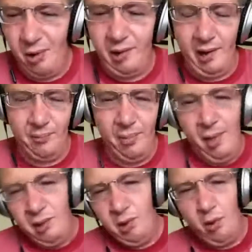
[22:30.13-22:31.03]
Okay.
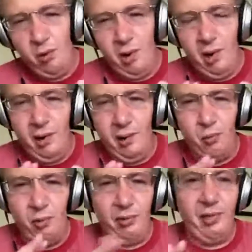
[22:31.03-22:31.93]

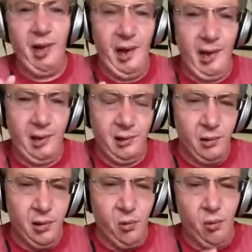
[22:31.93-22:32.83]
So with that,
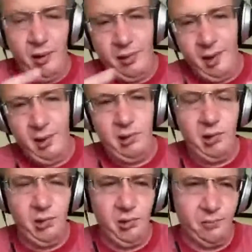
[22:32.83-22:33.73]
what I thought
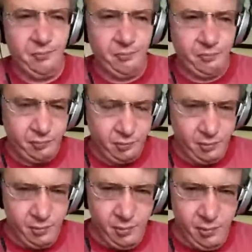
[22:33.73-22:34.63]
I'd do
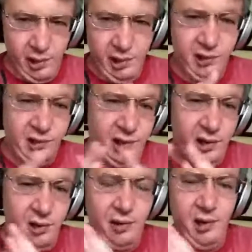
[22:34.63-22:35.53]
is
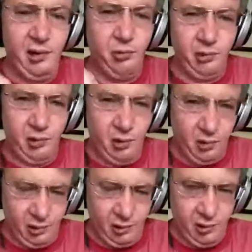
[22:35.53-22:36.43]
share the end
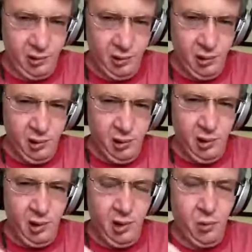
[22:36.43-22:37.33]
result.
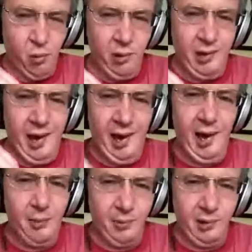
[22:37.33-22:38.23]
What
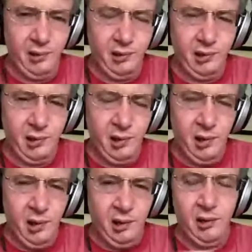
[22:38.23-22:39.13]
happens,
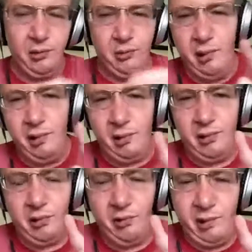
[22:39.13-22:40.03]
because really
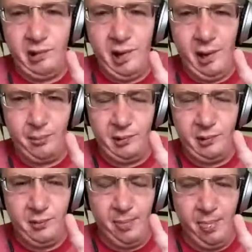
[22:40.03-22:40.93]
that's 3
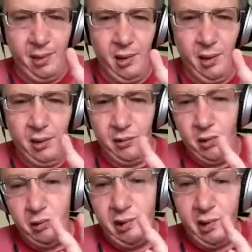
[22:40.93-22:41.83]
steps.
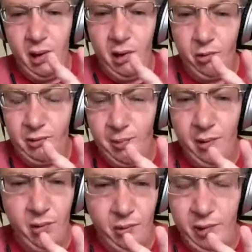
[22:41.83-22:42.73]
Using an
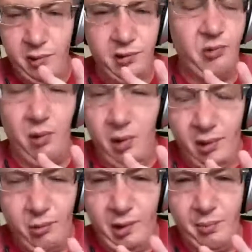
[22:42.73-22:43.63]
autoresponder, we
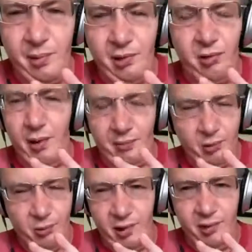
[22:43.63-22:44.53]
strongly recommend
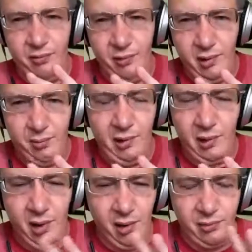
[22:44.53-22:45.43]
TrafficWave. I
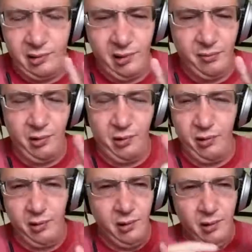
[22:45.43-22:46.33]
mean, obviously, if
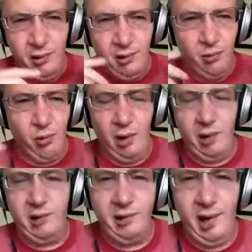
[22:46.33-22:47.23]
you're
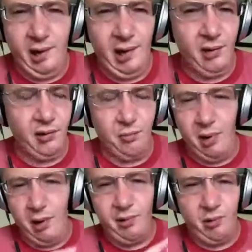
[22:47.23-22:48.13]
watching this Hangout, you're
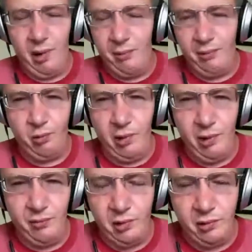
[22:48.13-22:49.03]
probably a
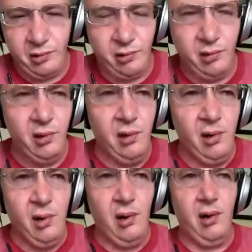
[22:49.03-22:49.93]
TrafficWave user.
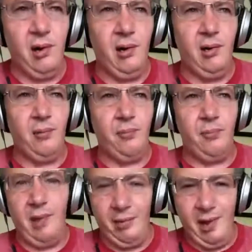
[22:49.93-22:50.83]

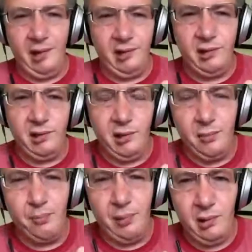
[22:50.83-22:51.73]
And that's
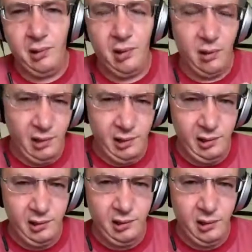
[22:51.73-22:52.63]
to build a
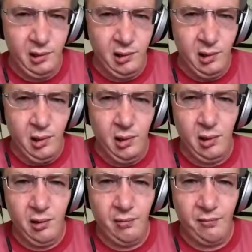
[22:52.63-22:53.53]
list
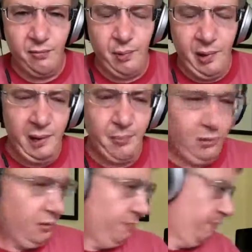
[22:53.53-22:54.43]
of
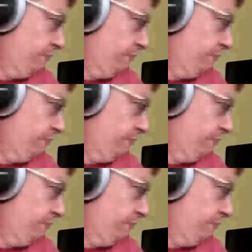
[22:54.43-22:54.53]
people.